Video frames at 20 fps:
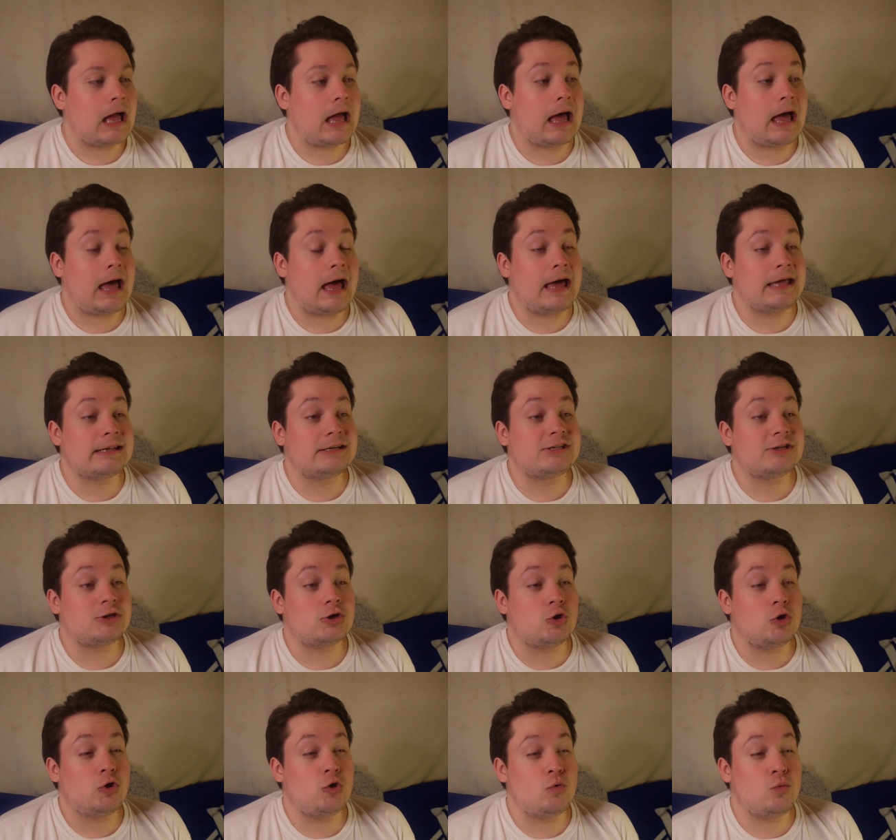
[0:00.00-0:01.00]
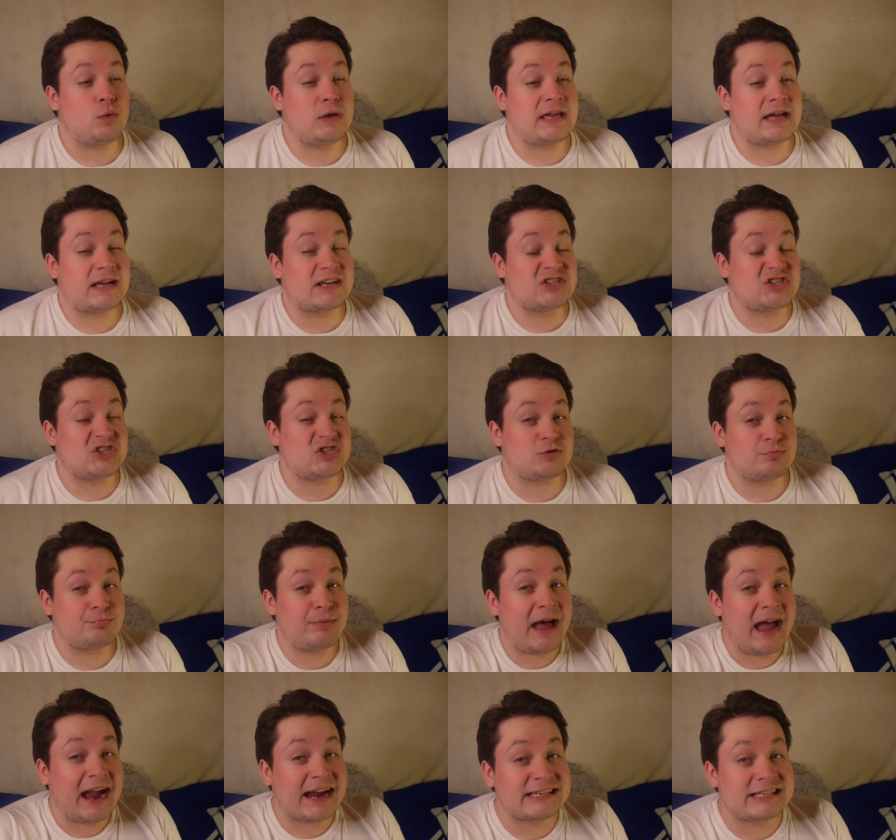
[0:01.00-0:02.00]
and who we
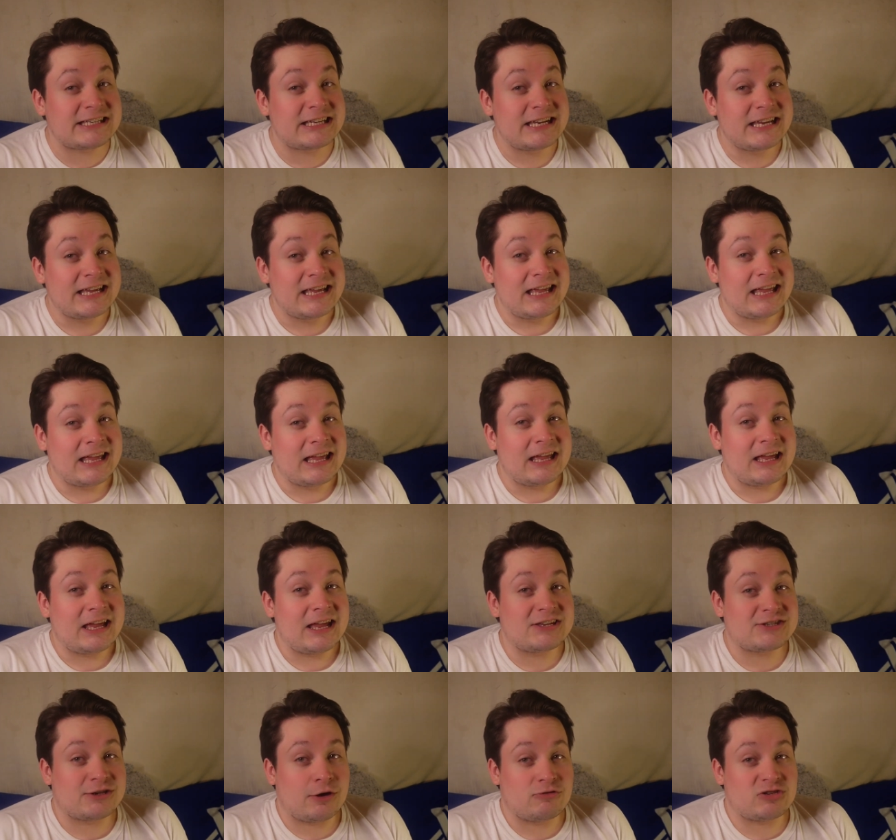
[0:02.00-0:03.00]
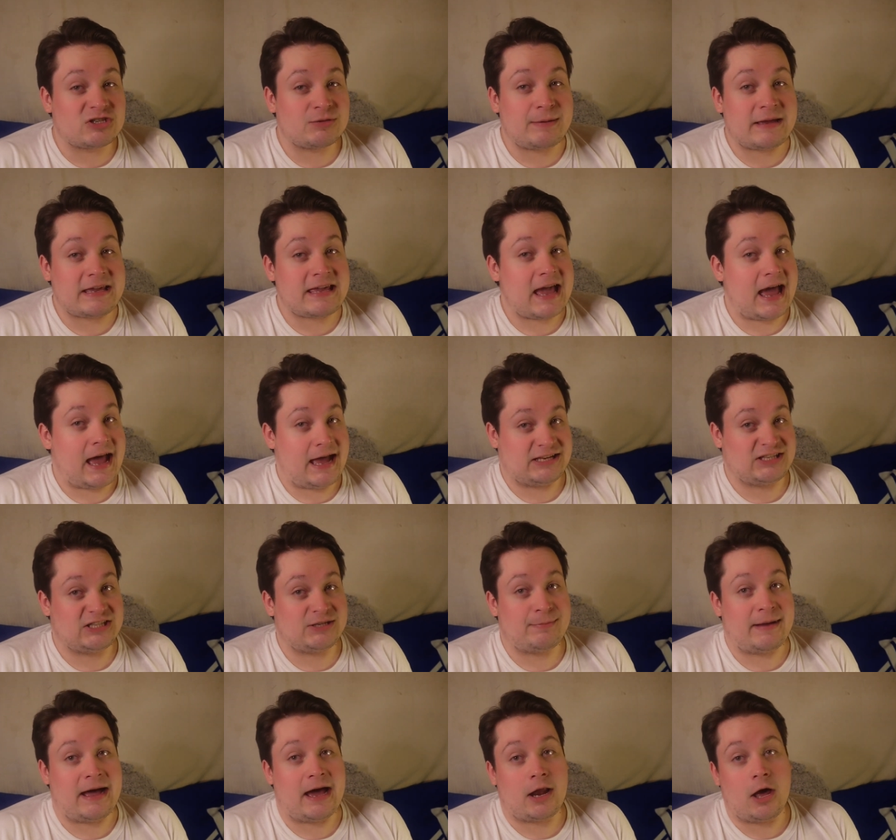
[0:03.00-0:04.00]
expect is going to be
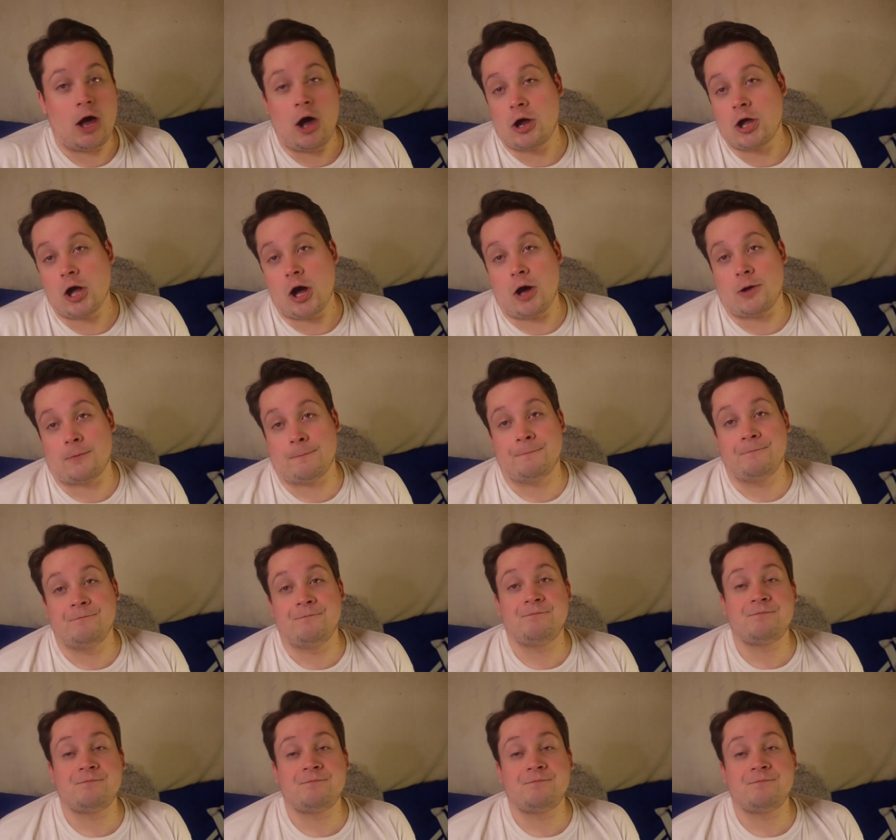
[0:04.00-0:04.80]
Esteban Ocon.